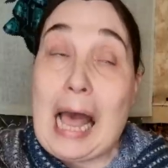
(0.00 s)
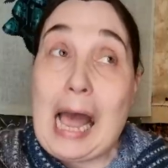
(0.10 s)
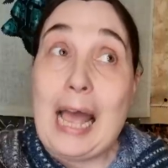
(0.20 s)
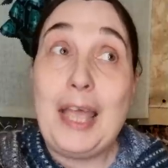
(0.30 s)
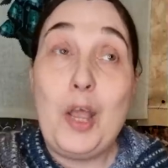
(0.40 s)

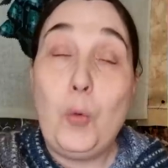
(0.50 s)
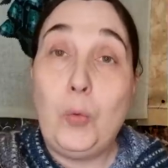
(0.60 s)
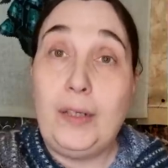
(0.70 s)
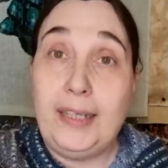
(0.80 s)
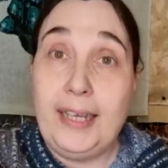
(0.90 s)
I
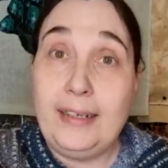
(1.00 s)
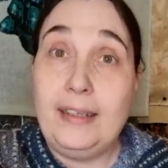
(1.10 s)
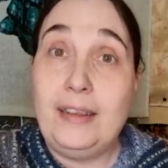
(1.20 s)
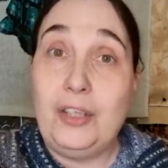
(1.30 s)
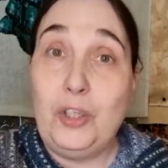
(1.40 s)
will
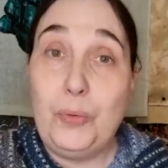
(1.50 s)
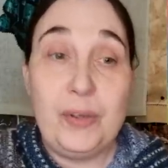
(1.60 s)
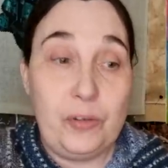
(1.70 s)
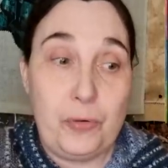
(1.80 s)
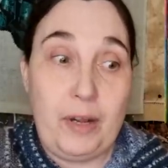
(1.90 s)
get the
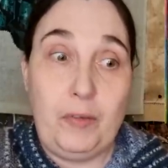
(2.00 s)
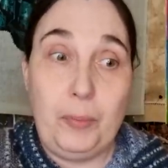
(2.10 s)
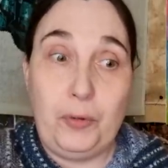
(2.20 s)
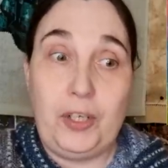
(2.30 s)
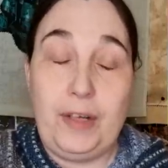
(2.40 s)
US travel
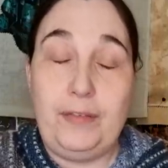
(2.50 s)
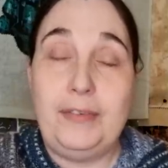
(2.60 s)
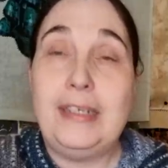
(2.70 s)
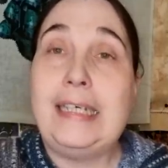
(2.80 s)
bookshelf.